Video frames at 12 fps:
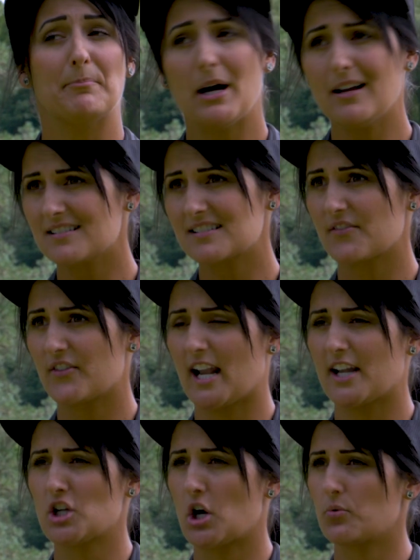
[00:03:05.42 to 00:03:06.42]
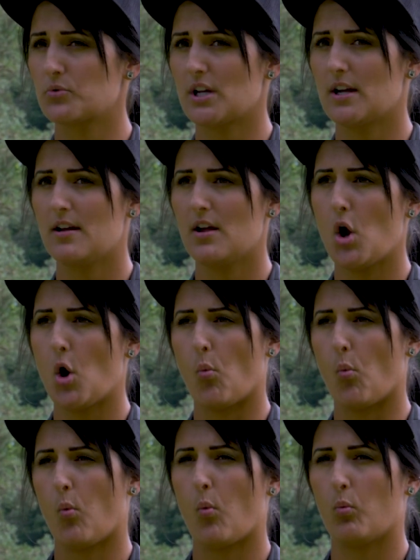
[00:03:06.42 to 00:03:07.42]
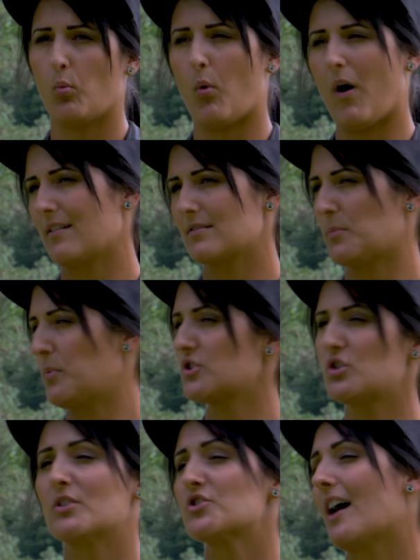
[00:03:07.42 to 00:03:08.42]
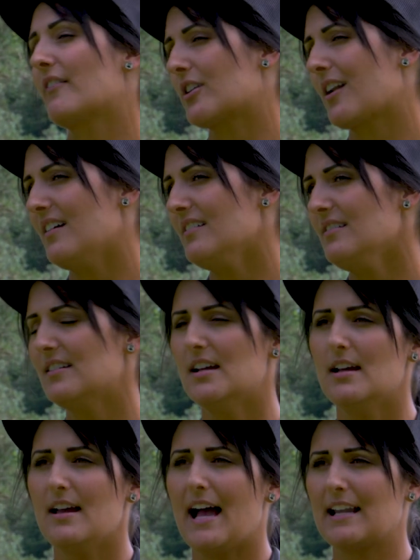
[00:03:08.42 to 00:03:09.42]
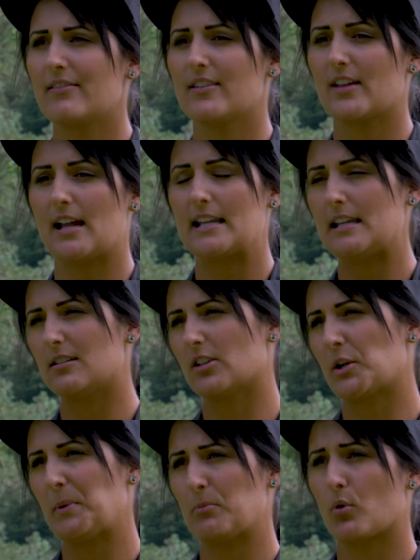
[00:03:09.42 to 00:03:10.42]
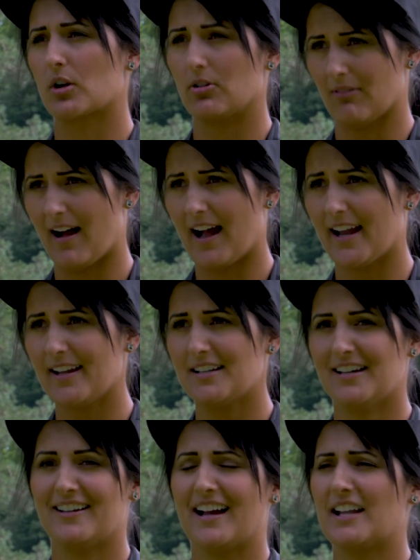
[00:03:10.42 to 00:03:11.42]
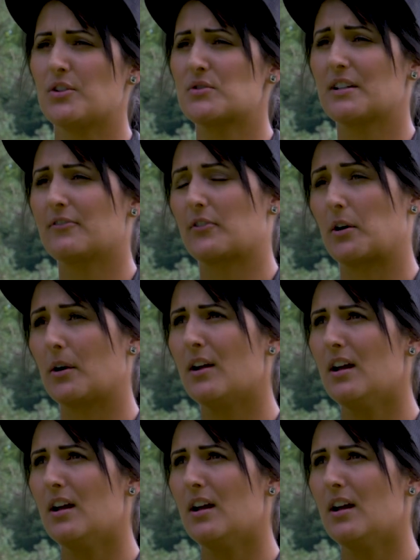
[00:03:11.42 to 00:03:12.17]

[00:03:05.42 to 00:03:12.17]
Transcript: putts that I don't want to put too much effort on. Anything that I need a little bit more glide, I use it for